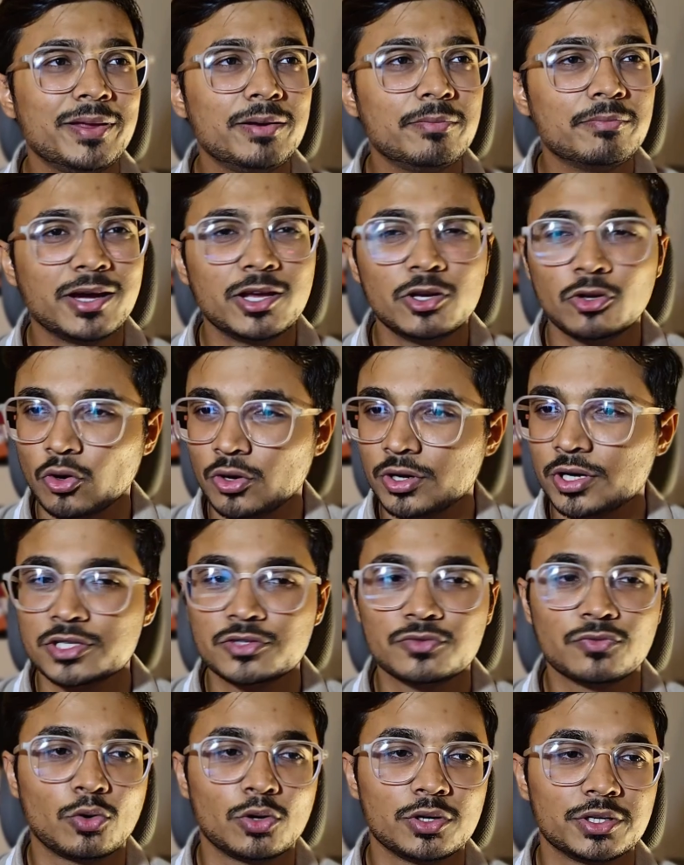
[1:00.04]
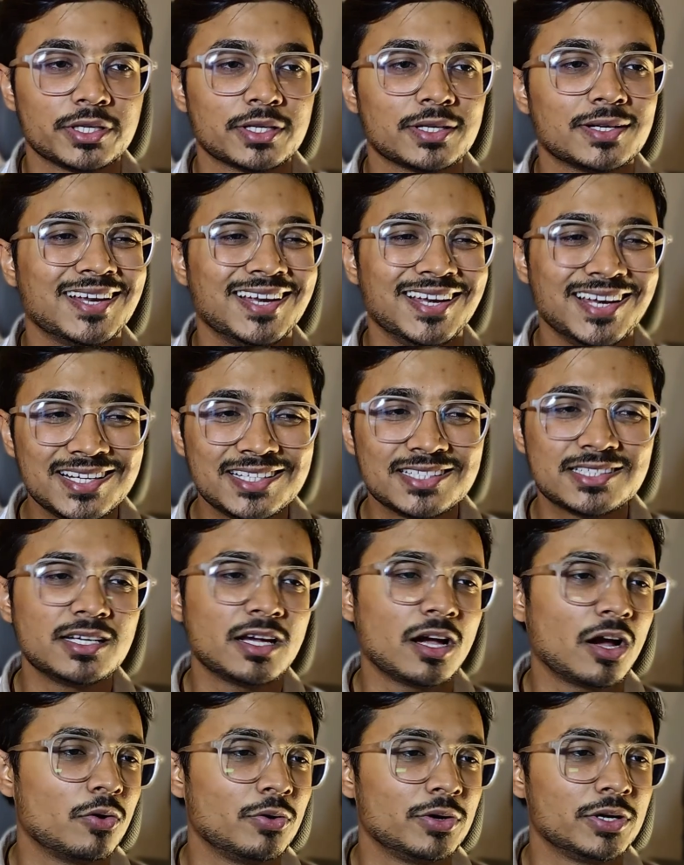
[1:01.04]
open my knowledge vault. Let's
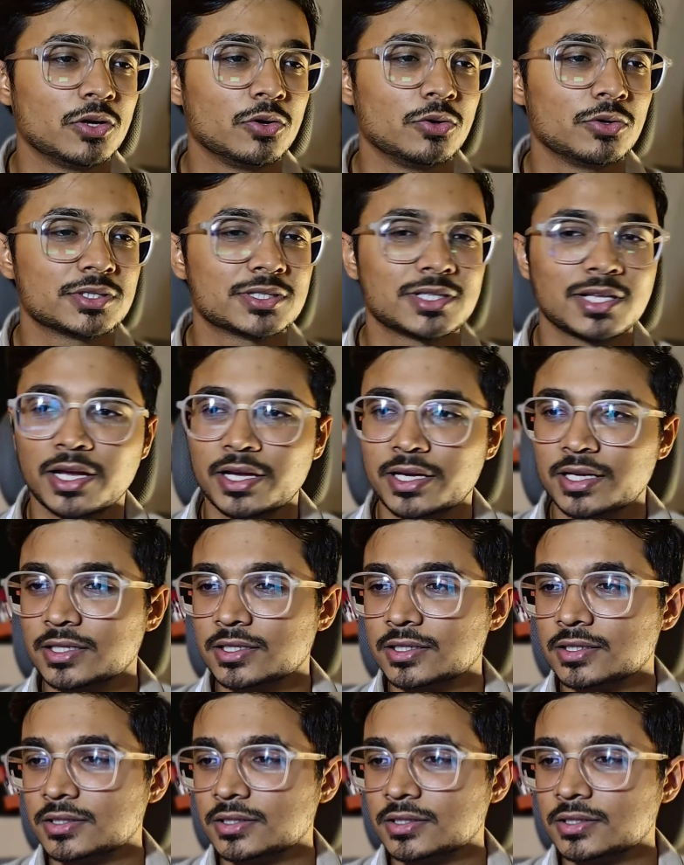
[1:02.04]
see how it looks like.